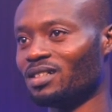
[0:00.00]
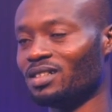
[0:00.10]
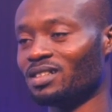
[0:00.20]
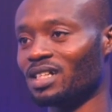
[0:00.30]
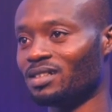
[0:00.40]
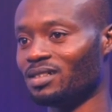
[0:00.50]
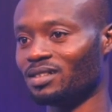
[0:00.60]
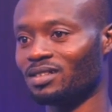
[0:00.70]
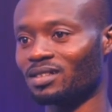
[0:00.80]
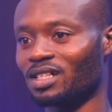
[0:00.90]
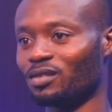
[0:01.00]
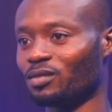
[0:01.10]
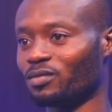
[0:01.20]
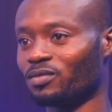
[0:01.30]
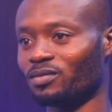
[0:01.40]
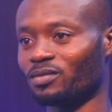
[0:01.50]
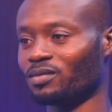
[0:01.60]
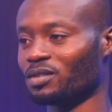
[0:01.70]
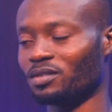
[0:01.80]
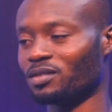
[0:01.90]
inside this kind of
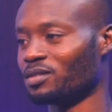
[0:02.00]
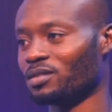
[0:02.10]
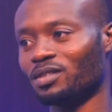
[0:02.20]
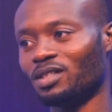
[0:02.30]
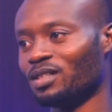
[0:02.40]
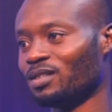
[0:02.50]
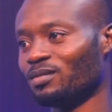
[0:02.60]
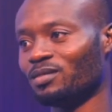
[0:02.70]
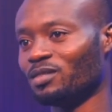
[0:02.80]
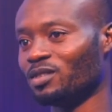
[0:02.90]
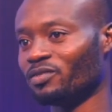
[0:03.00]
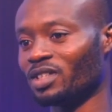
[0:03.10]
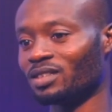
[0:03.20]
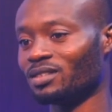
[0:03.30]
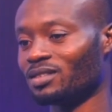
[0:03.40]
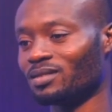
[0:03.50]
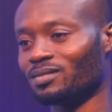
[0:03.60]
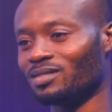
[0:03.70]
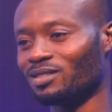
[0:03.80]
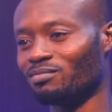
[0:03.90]
no. In fact,
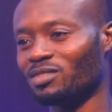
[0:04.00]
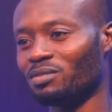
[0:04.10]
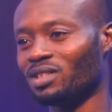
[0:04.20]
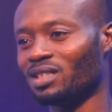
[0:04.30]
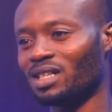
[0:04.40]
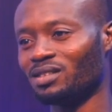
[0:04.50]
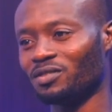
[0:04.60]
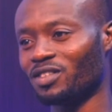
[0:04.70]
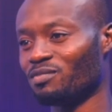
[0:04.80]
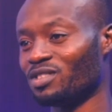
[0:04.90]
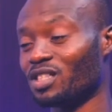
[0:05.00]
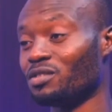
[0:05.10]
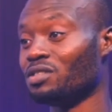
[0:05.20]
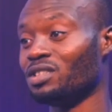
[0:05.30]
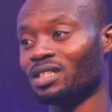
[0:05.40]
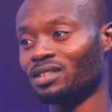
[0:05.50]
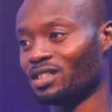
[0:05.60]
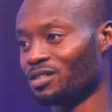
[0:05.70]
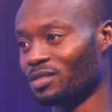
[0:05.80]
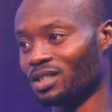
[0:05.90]
maybe 95% we reject
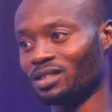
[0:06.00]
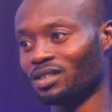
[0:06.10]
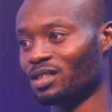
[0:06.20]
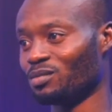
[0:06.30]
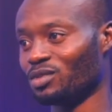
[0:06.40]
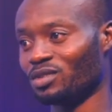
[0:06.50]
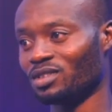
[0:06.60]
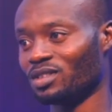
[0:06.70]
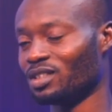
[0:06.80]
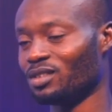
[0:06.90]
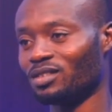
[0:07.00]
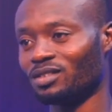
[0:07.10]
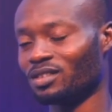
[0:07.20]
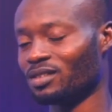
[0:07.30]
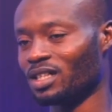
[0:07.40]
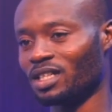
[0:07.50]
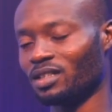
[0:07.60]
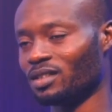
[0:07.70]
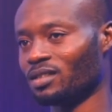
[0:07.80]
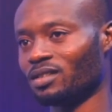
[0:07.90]
helmets and boots. They don't
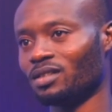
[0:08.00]
like it.